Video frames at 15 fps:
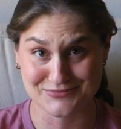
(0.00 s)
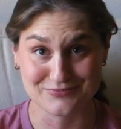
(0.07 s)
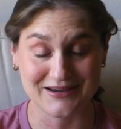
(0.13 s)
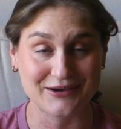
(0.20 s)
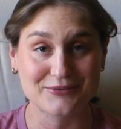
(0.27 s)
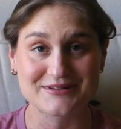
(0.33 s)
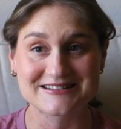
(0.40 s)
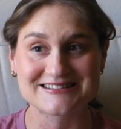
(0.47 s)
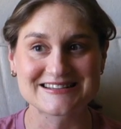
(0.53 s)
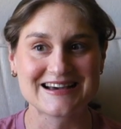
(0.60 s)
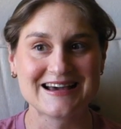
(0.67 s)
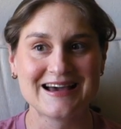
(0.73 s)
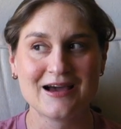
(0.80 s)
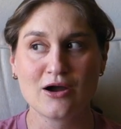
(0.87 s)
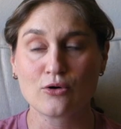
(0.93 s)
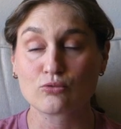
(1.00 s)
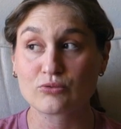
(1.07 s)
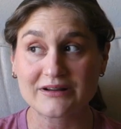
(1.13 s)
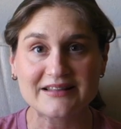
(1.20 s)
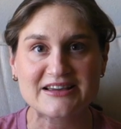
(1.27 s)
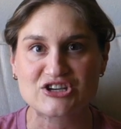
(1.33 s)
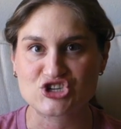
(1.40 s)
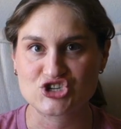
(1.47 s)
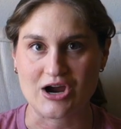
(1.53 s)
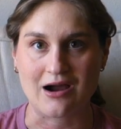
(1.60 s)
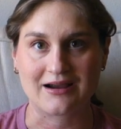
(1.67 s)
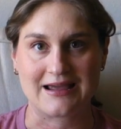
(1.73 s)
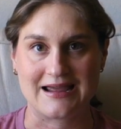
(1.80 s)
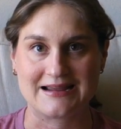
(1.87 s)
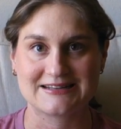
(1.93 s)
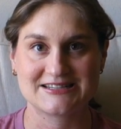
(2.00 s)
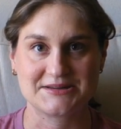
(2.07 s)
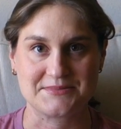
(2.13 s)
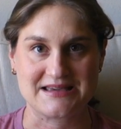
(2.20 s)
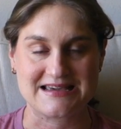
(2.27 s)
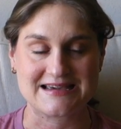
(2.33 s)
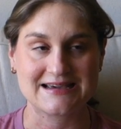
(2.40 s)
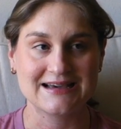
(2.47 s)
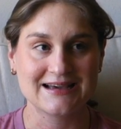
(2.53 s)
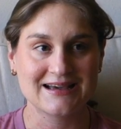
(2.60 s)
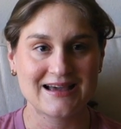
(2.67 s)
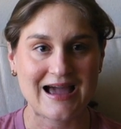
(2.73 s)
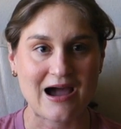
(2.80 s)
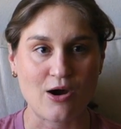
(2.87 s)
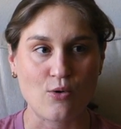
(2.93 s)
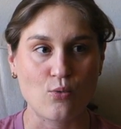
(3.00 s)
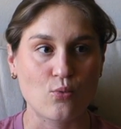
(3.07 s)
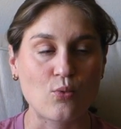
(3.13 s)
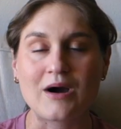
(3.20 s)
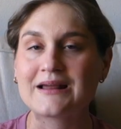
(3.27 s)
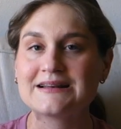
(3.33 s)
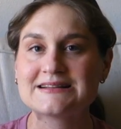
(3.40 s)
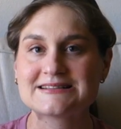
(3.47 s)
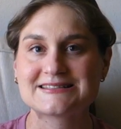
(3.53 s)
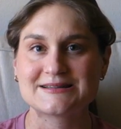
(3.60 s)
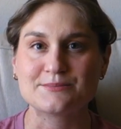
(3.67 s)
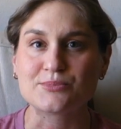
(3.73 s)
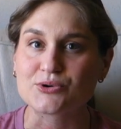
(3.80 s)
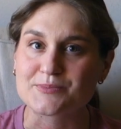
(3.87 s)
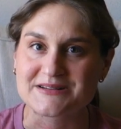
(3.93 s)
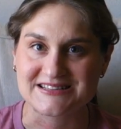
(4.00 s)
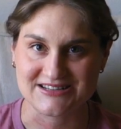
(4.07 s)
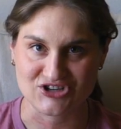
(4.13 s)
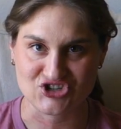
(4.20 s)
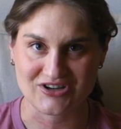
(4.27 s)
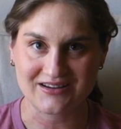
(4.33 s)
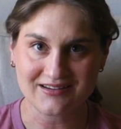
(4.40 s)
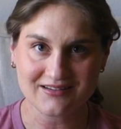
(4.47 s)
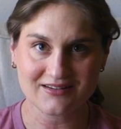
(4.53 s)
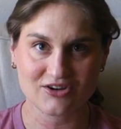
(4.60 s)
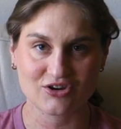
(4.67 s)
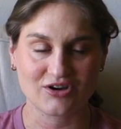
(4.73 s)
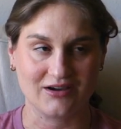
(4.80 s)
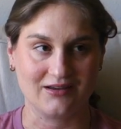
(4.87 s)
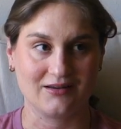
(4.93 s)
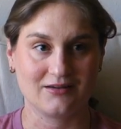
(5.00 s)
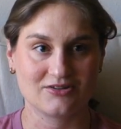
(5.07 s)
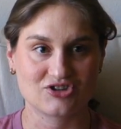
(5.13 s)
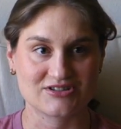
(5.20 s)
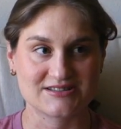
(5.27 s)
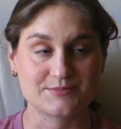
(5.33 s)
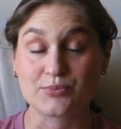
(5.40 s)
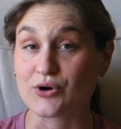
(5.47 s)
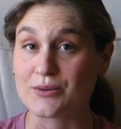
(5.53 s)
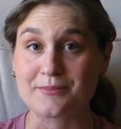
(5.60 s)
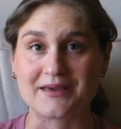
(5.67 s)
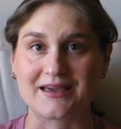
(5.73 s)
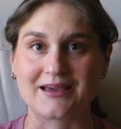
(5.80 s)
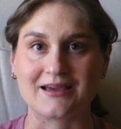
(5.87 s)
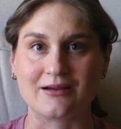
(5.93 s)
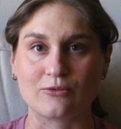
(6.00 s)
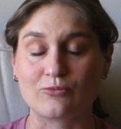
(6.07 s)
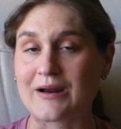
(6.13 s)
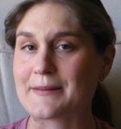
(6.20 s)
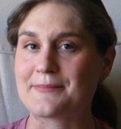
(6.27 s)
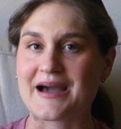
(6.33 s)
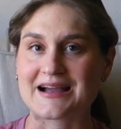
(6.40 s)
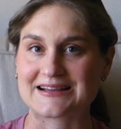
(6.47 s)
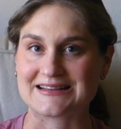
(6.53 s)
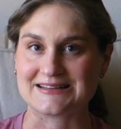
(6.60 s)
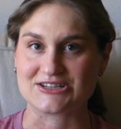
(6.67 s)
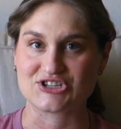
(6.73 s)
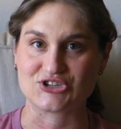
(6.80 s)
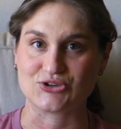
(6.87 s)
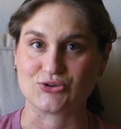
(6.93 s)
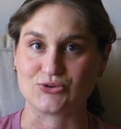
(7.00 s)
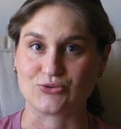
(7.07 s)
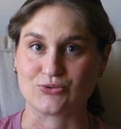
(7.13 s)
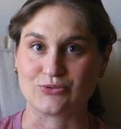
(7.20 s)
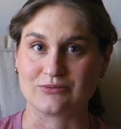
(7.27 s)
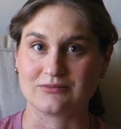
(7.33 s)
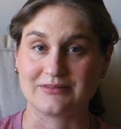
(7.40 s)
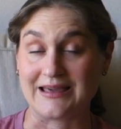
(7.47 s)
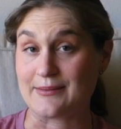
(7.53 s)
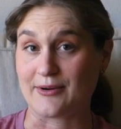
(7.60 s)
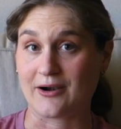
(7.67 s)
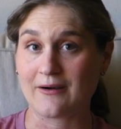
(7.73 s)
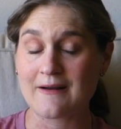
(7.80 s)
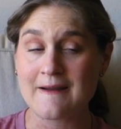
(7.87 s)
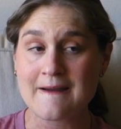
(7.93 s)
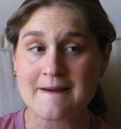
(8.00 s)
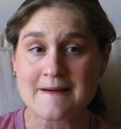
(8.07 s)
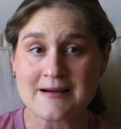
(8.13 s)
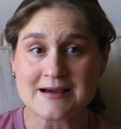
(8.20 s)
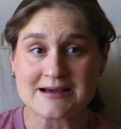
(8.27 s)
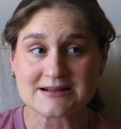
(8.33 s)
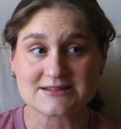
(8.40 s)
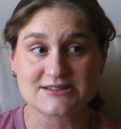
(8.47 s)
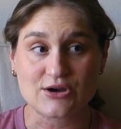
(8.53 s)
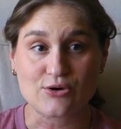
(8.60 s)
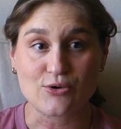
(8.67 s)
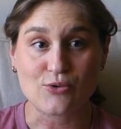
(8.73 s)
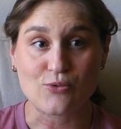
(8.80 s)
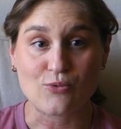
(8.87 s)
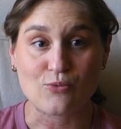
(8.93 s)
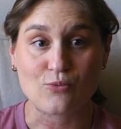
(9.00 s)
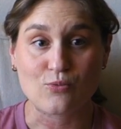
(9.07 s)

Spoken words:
it was really shocking to me how one simple position could just put me right back into labor. So